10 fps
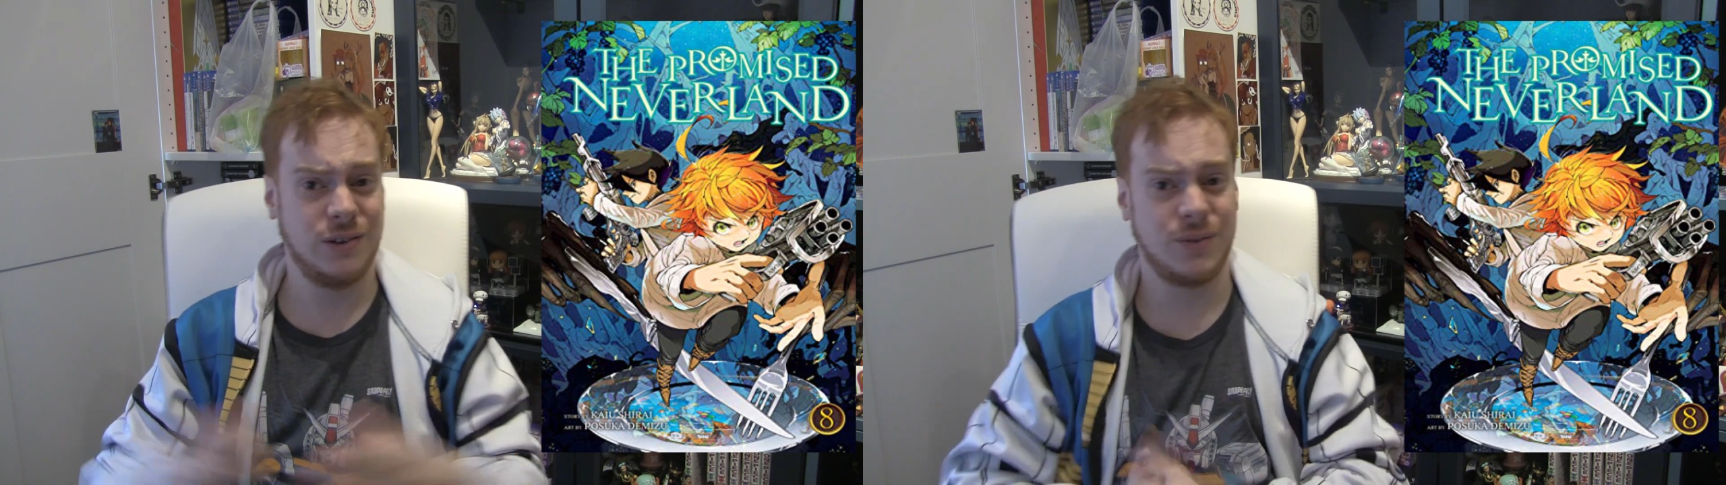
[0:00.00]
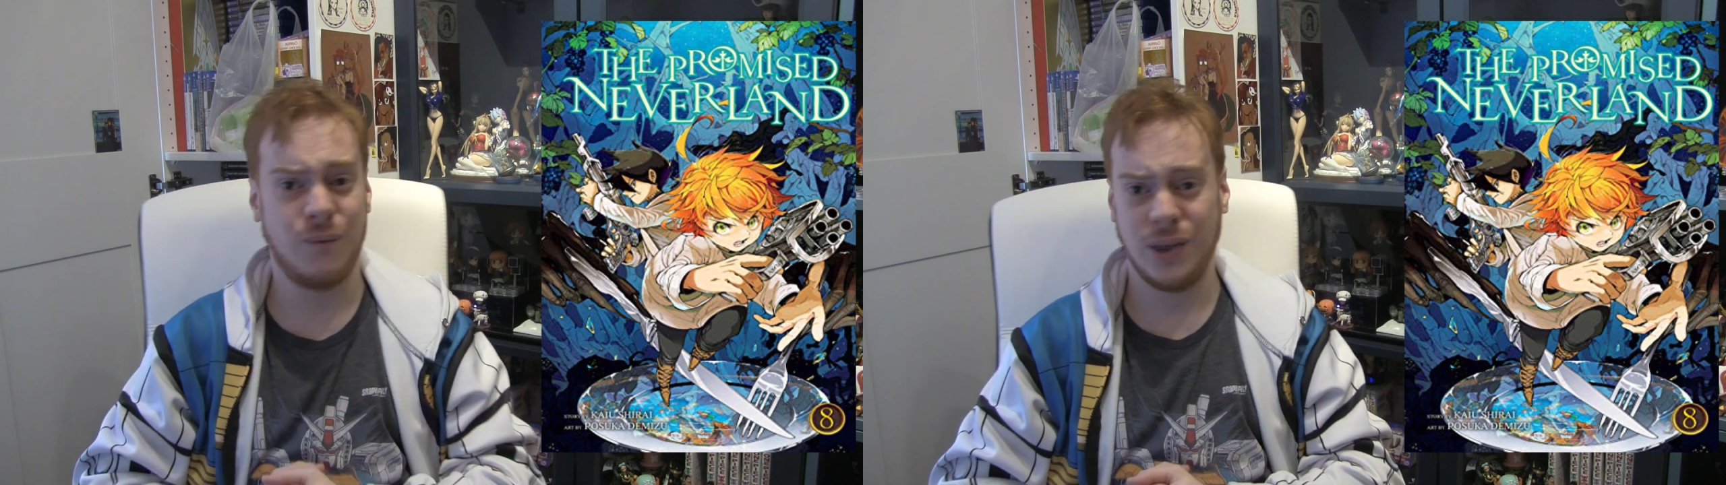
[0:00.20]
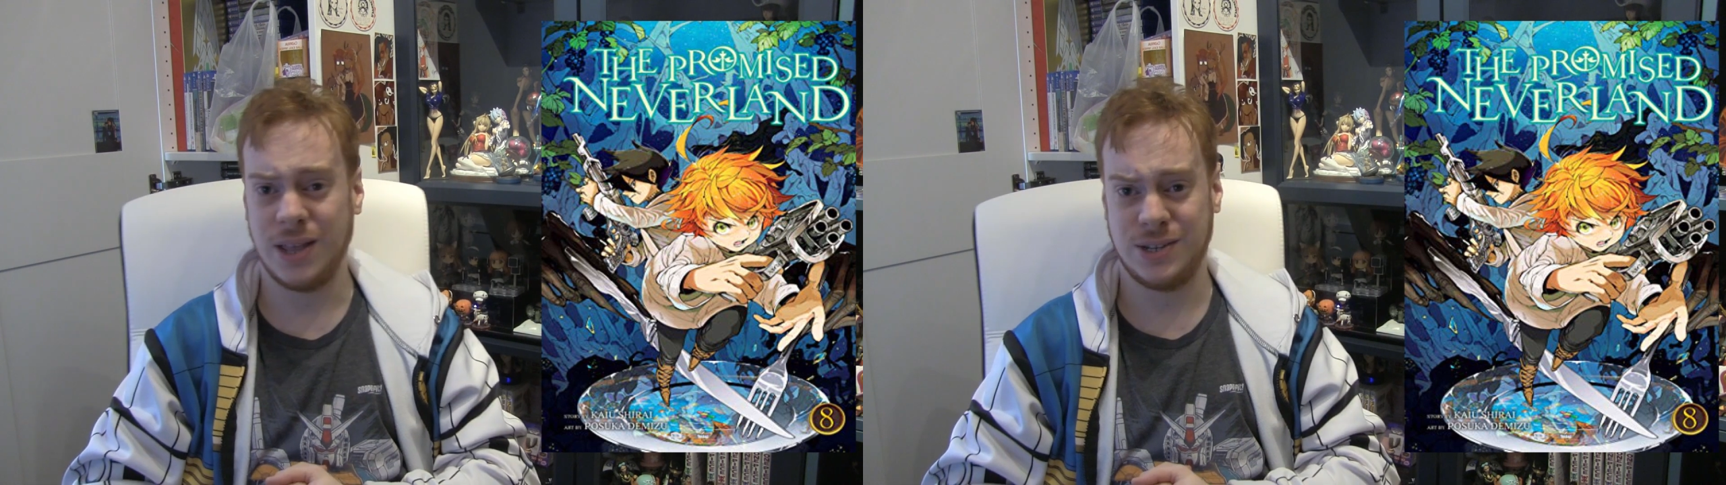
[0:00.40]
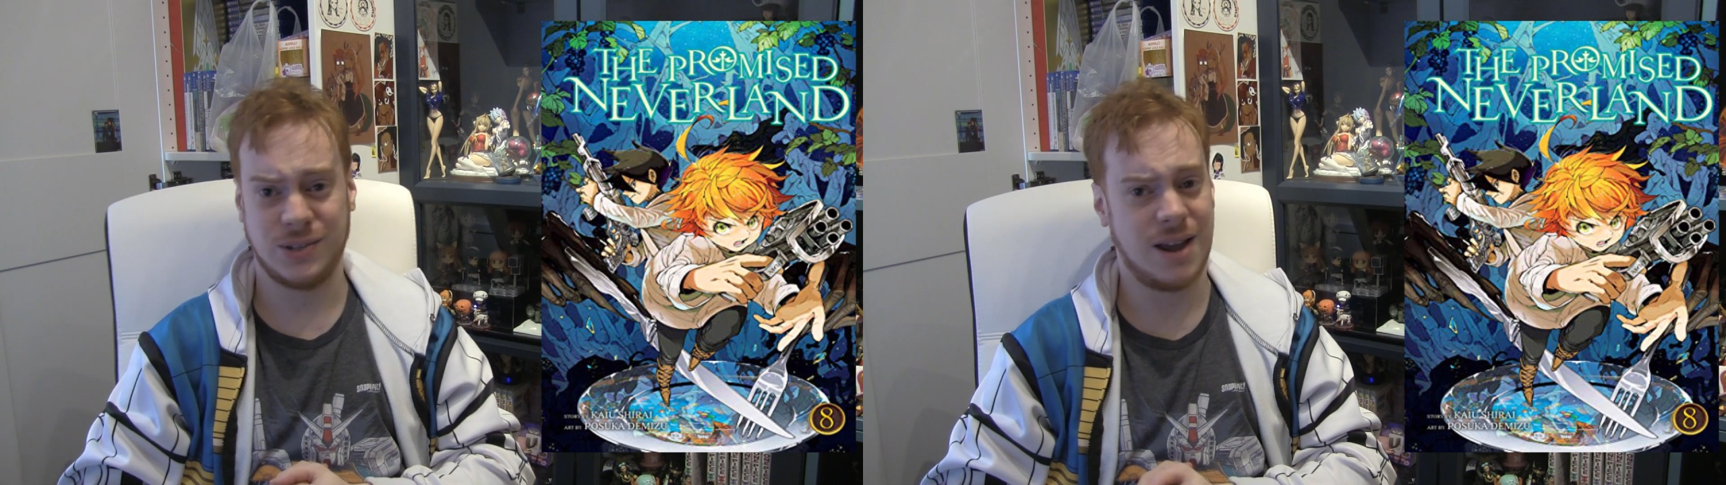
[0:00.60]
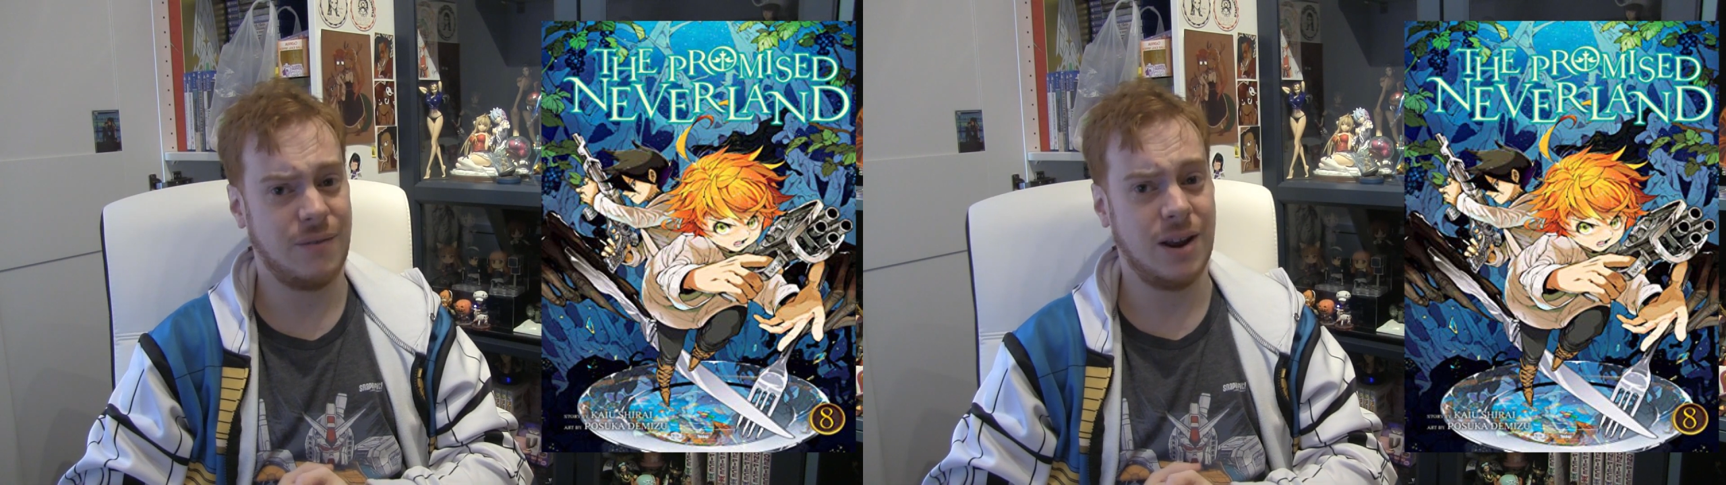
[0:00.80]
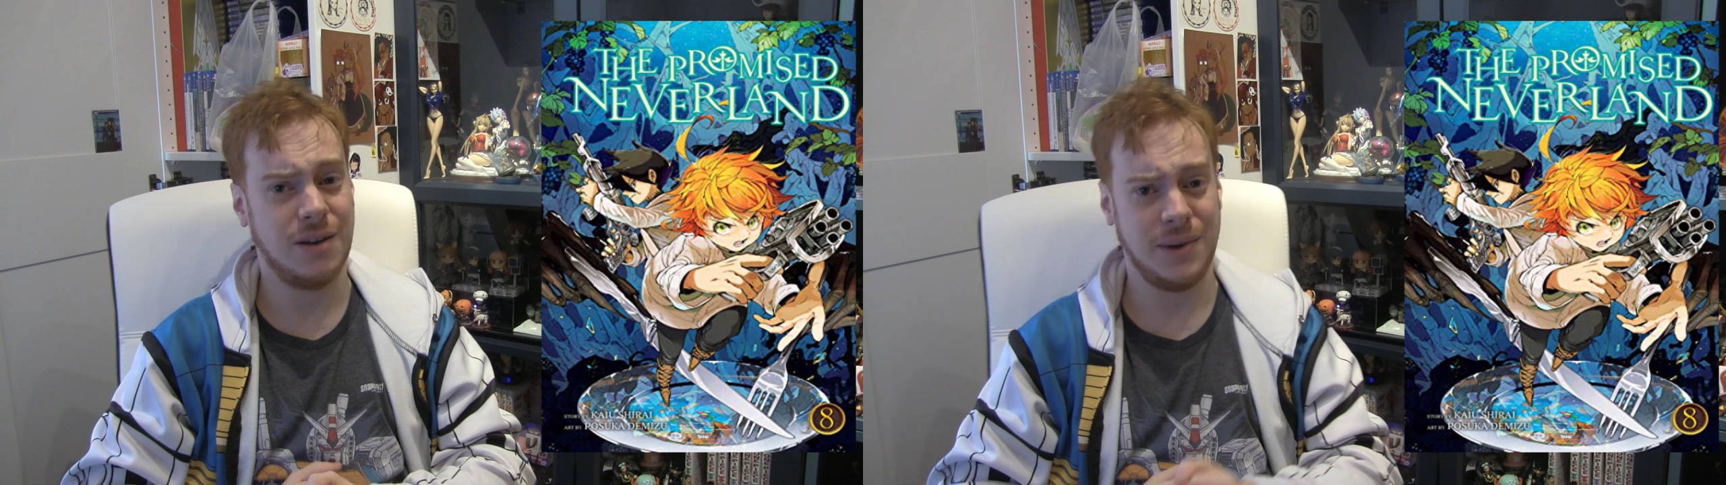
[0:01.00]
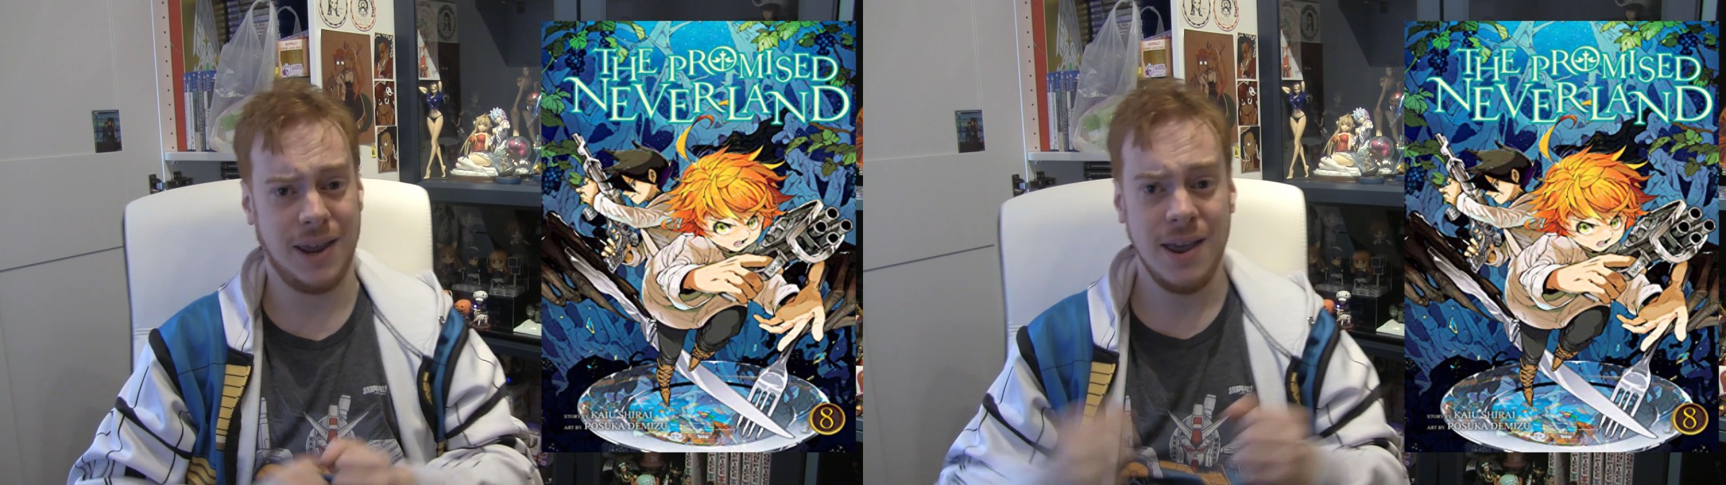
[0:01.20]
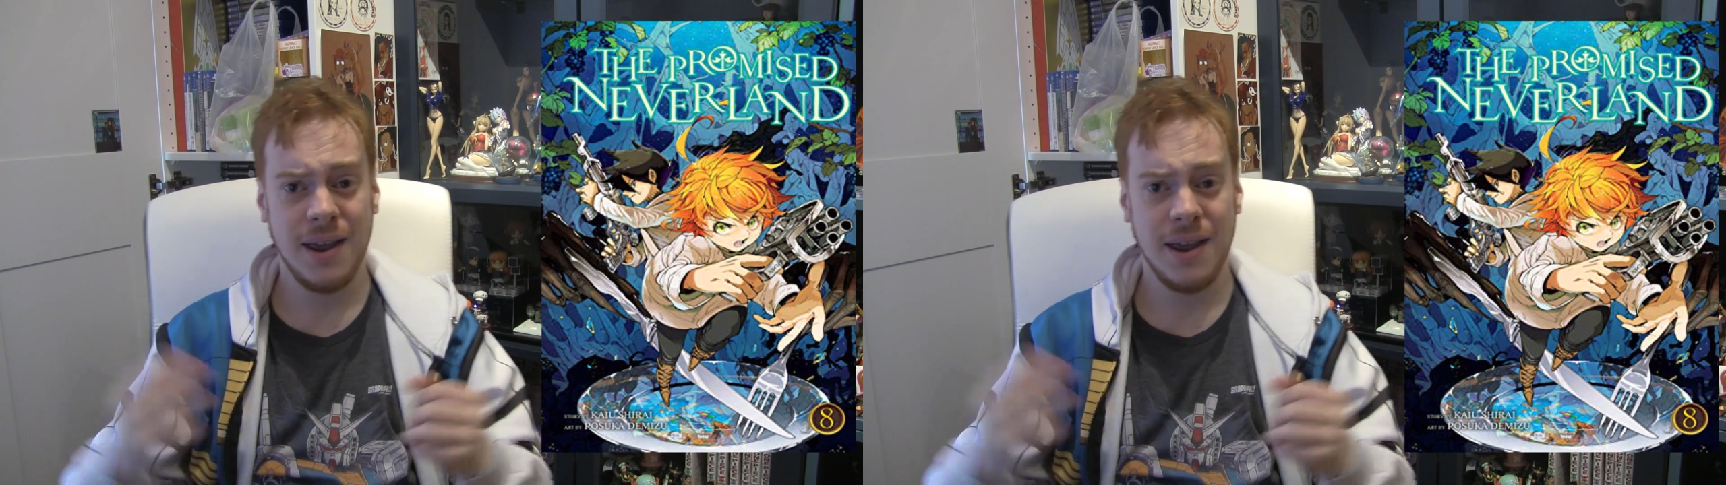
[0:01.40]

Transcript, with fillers: something that doesn't have an anime.